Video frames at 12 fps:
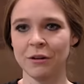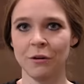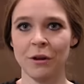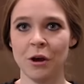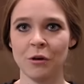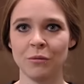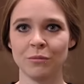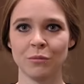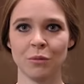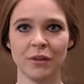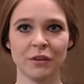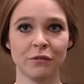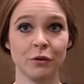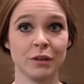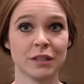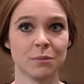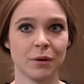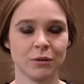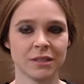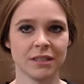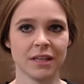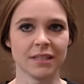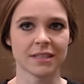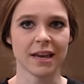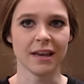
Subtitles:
you don't know what the food is supposed to taste